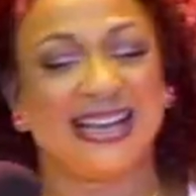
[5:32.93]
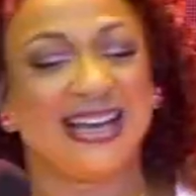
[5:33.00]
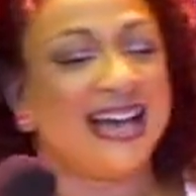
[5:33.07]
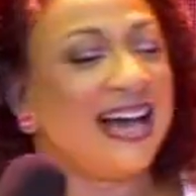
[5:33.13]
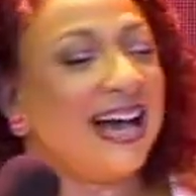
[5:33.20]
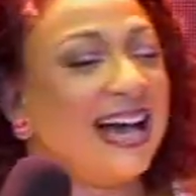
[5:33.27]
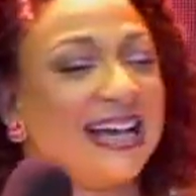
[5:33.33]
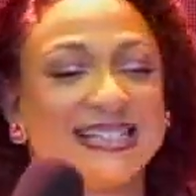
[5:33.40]

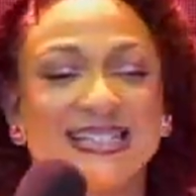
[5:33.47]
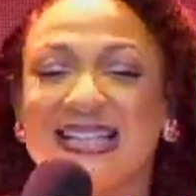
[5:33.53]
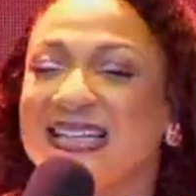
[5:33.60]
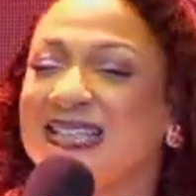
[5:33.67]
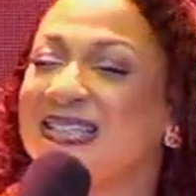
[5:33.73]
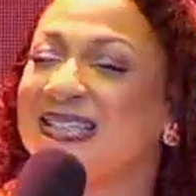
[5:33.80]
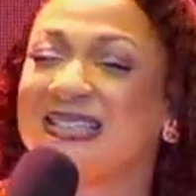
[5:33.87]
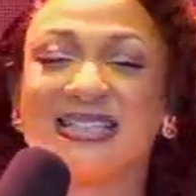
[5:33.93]
I said,
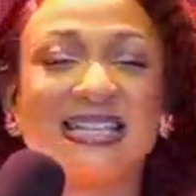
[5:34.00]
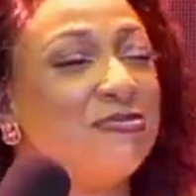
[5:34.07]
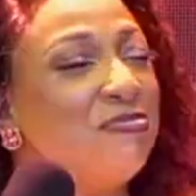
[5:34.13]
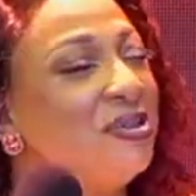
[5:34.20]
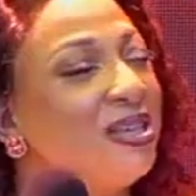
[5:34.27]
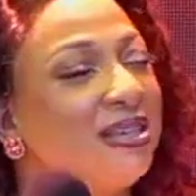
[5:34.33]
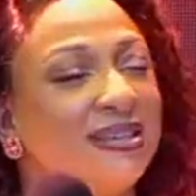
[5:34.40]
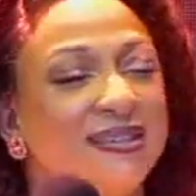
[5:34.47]

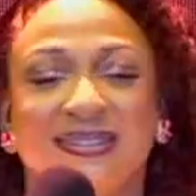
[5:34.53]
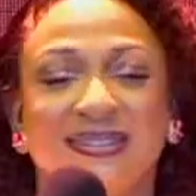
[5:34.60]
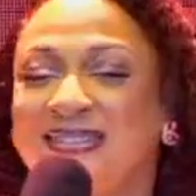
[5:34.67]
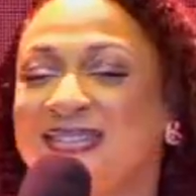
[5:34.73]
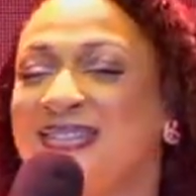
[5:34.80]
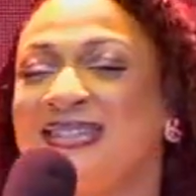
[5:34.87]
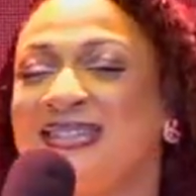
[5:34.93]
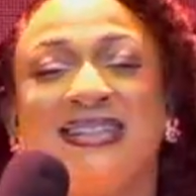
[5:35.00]
Timmy,
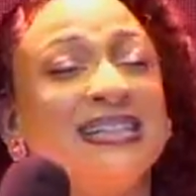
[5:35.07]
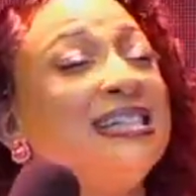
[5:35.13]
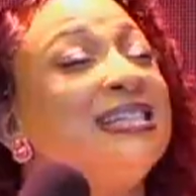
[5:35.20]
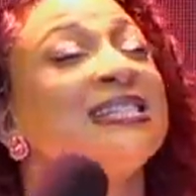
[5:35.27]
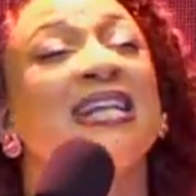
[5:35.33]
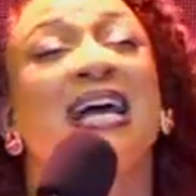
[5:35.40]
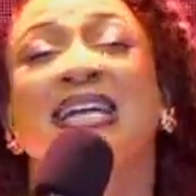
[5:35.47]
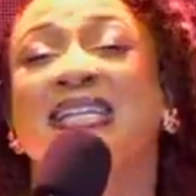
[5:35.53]
it's
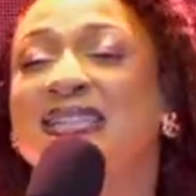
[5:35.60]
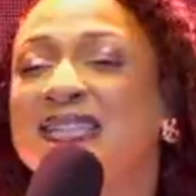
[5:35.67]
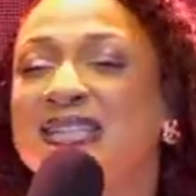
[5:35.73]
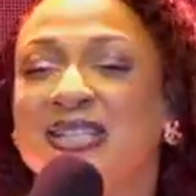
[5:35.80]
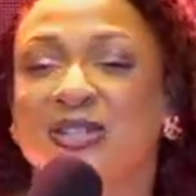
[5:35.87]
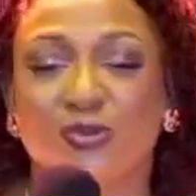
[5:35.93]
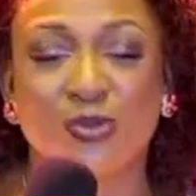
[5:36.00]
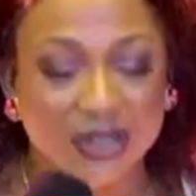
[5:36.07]
like
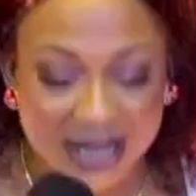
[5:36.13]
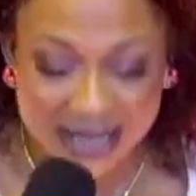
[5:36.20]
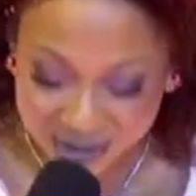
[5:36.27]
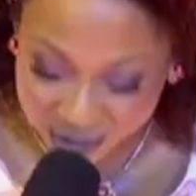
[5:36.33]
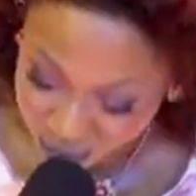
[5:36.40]
this one has gone